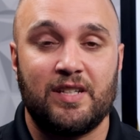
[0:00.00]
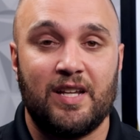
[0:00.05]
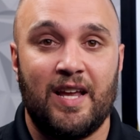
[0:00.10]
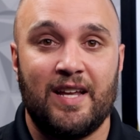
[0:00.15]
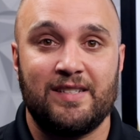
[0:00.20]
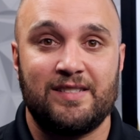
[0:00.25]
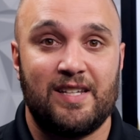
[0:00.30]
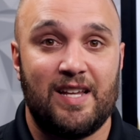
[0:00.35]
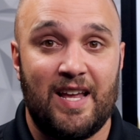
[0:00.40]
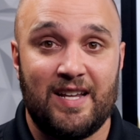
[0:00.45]

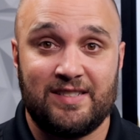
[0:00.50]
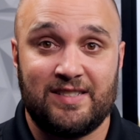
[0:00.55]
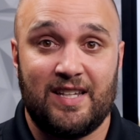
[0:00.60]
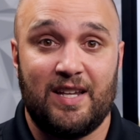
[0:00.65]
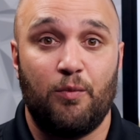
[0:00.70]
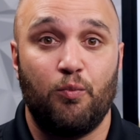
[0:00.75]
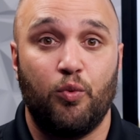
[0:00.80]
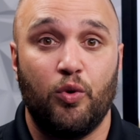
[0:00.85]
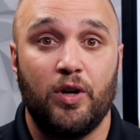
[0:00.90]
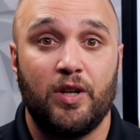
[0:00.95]
as, as
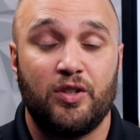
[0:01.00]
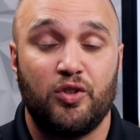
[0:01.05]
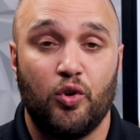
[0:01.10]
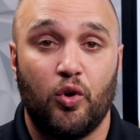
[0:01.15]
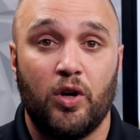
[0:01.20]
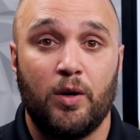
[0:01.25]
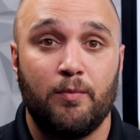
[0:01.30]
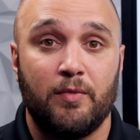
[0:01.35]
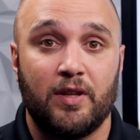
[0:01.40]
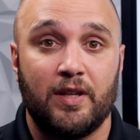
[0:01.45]
they would
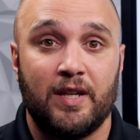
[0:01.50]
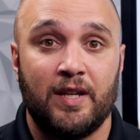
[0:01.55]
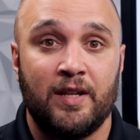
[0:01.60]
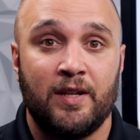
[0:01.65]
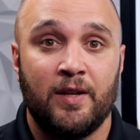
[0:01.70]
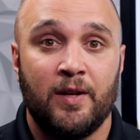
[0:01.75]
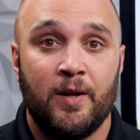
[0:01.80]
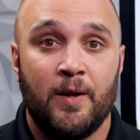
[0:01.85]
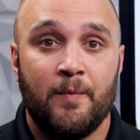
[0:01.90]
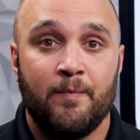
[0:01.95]

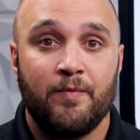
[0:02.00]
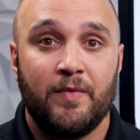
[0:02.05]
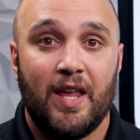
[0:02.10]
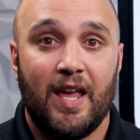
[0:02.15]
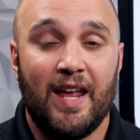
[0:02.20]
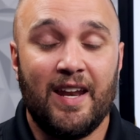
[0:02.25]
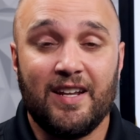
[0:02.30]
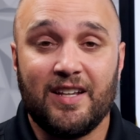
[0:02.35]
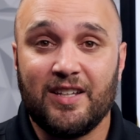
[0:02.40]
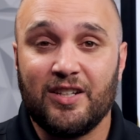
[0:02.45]
normally,
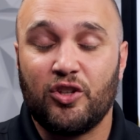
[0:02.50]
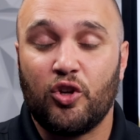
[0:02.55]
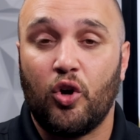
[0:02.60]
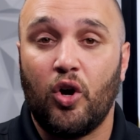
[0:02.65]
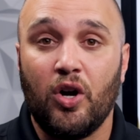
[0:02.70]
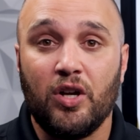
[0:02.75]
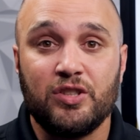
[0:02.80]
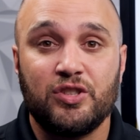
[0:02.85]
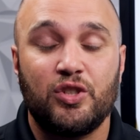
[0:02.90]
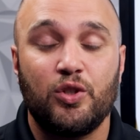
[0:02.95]
and it could
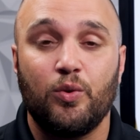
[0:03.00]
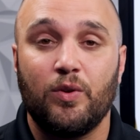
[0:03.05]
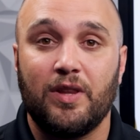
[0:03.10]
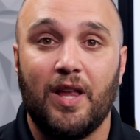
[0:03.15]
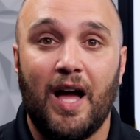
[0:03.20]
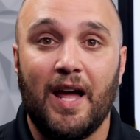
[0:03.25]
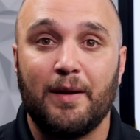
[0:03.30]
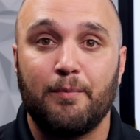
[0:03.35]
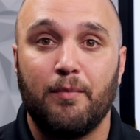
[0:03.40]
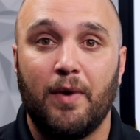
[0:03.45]
cost you a
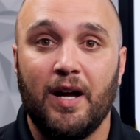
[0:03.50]
lot of